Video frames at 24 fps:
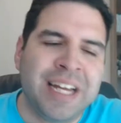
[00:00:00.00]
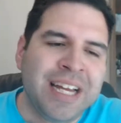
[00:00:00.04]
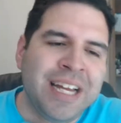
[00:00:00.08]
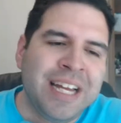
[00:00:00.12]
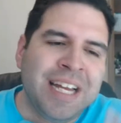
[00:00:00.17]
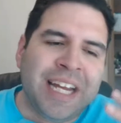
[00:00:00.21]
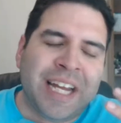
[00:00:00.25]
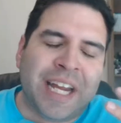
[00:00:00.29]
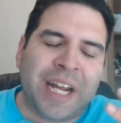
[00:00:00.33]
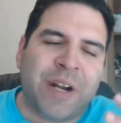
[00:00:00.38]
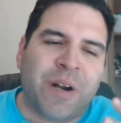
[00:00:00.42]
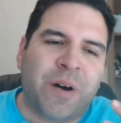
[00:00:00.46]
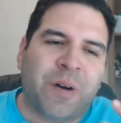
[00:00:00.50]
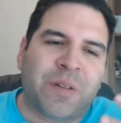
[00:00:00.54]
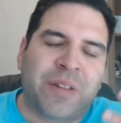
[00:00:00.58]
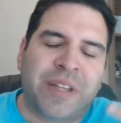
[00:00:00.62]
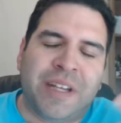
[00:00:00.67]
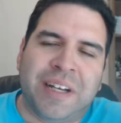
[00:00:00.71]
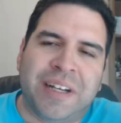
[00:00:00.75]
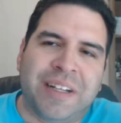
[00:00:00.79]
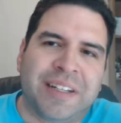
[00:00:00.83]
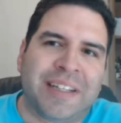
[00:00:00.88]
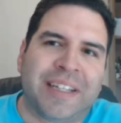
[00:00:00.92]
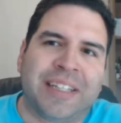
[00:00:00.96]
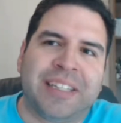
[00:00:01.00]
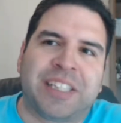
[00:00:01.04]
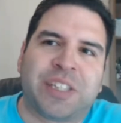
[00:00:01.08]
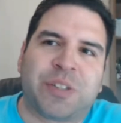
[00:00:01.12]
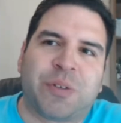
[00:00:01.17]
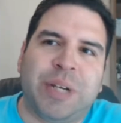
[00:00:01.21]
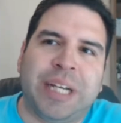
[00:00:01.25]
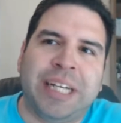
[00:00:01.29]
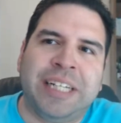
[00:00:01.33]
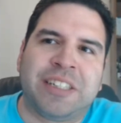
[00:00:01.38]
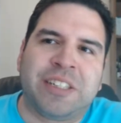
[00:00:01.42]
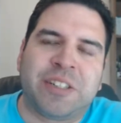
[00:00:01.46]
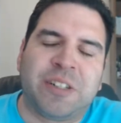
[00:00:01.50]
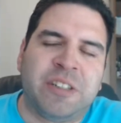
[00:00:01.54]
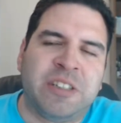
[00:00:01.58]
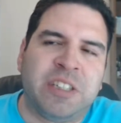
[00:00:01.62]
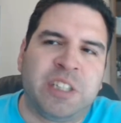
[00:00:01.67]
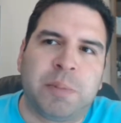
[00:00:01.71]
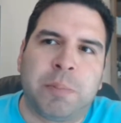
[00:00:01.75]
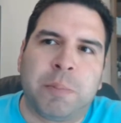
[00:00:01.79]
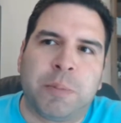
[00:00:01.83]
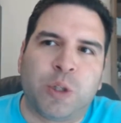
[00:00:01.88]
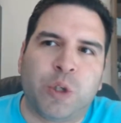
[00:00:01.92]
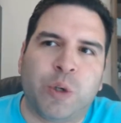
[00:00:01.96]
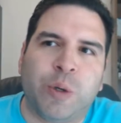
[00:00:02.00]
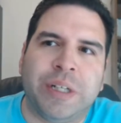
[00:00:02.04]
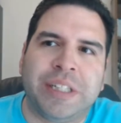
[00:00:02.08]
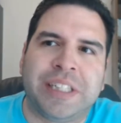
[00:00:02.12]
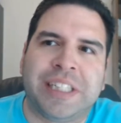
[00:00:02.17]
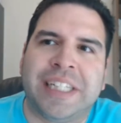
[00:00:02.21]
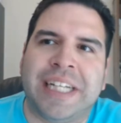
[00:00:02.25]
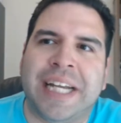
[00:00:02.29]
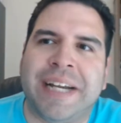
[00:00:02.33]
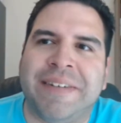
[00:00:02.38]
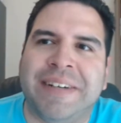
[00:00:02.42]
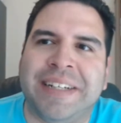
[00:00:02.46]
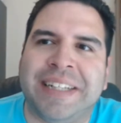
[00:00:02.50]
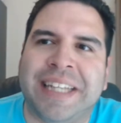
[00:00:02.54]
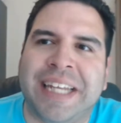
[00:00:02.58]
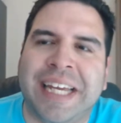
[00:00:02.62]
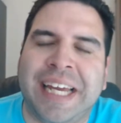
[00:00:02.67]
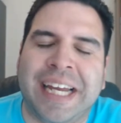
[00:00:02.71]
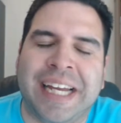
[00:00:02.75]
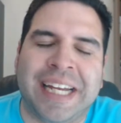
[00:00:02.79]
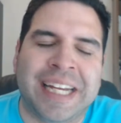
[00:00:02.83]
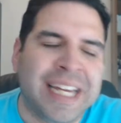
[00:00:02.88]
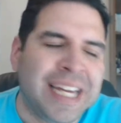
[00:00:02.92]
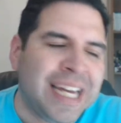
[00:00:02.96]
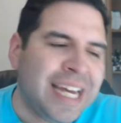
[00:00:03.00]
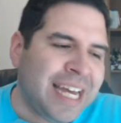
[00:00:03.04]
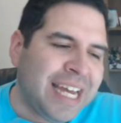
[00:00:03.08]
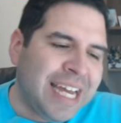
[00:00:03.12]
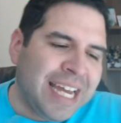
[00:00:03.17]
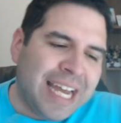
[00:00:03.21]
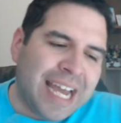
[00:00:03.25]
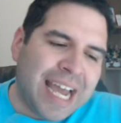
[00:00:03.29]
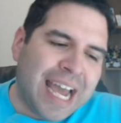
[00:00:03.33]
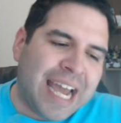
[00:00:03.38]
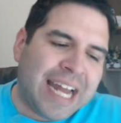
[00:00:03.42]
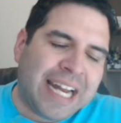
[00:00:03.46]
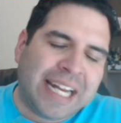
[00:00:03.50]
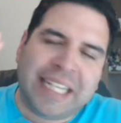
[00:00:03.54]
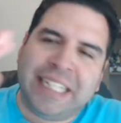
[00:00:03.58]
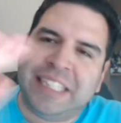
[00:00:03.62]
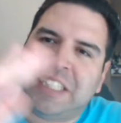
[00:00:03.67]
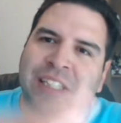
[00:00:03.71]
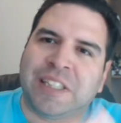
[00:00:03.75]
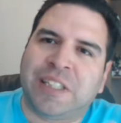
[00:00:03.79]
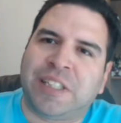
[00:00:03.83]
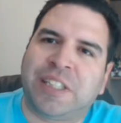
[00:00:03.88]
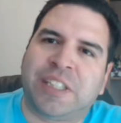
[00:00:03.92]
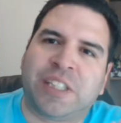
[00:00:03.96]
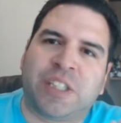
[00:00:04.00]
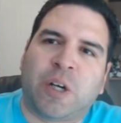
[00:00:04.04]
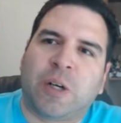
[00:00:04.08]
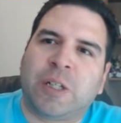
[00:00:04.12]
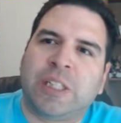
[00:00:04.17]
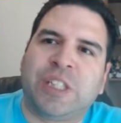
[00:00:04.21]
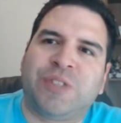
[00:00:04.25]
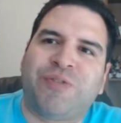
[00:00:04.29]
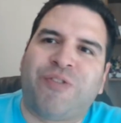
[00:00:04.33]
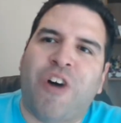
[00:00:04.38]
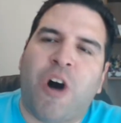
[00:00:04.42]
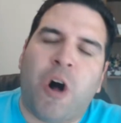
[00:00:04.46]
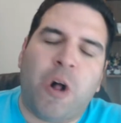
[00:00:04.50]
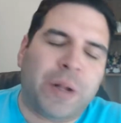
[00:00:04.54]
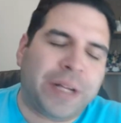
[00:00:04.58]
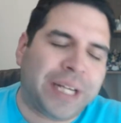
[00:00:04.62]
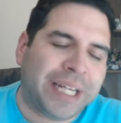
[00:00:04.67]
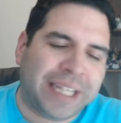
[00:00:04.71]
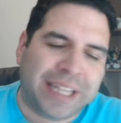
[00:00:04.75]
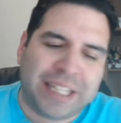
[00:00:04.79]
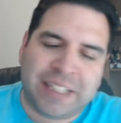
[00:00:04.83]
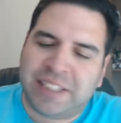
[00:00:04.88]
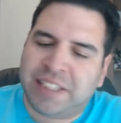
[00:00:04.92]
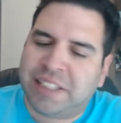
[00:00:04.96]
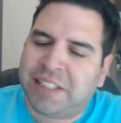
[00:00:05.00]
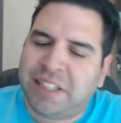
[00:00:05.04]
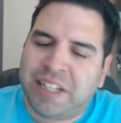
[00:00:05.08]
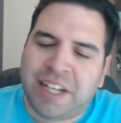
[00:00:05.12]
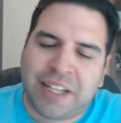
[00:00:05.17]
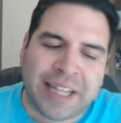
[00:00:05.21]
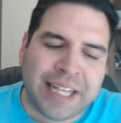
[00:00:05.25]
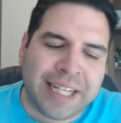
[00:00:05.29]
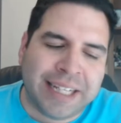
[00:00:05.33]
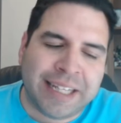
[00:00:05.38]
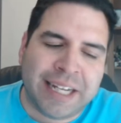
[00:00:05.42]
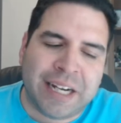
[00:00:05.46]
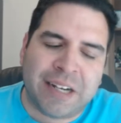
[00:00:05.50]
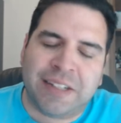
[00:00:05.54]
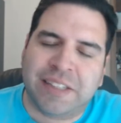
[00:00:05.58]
You know, the screen turns bluish and everything. And he just starts falling, and there's nothing there to